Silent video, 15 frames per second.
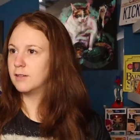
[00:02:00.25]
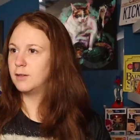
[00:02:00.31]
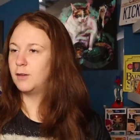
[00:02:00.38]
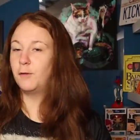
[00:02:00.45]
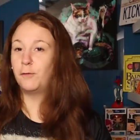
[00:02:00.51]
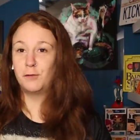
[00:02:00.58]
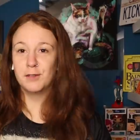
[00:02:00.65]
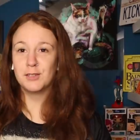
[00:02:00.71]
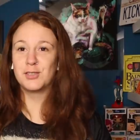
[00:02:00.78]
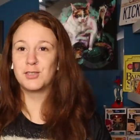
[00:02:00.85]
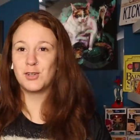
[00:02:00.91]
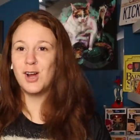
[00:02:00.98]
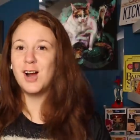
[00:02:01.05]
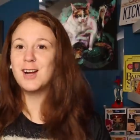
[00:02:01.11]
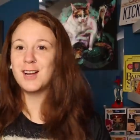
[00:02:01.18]
You feel
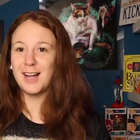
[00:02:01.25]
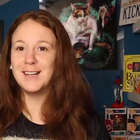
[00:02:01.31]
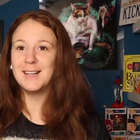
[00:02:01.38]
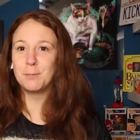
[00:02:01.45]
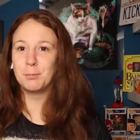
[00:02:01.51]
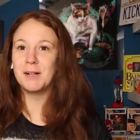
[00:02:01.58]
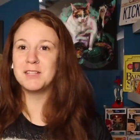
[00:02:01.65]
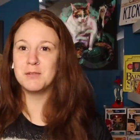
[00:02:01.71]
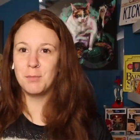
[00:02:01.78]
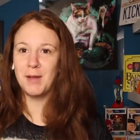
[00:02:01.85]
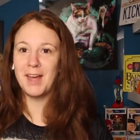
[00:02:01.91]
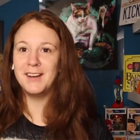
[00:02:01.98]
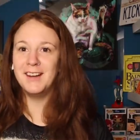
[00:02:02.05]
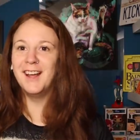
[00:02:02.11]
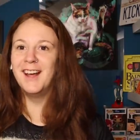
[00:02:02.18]
strong? I need to place a
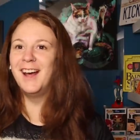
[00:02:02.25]
bet.